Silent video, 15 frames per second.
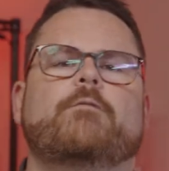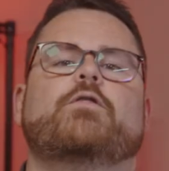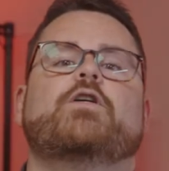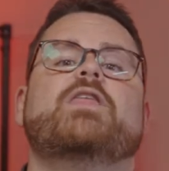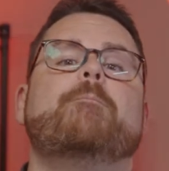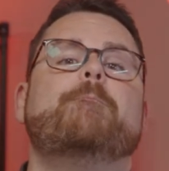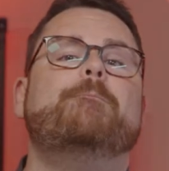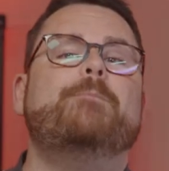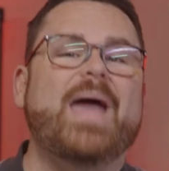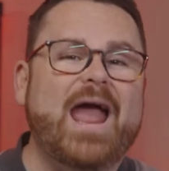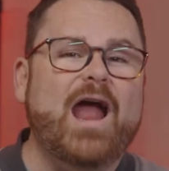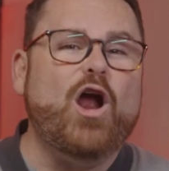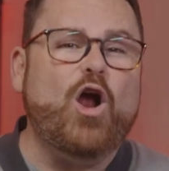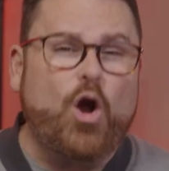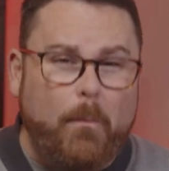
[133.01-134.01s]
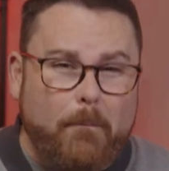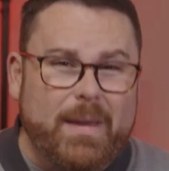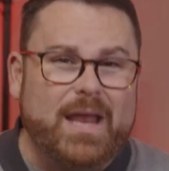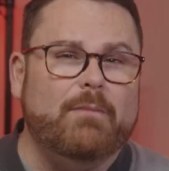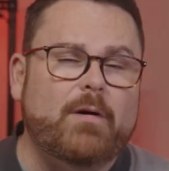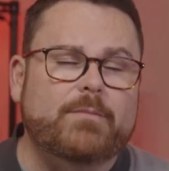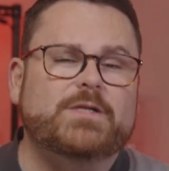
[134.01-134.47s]
For the bare
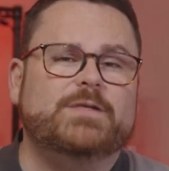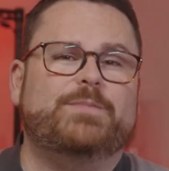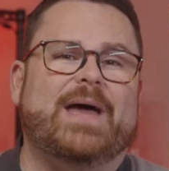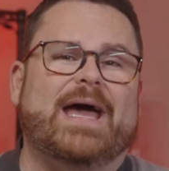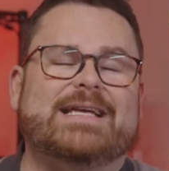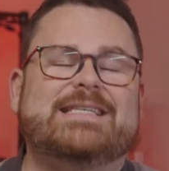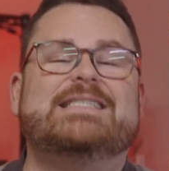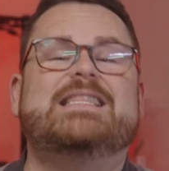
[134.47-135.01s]
minimum specs,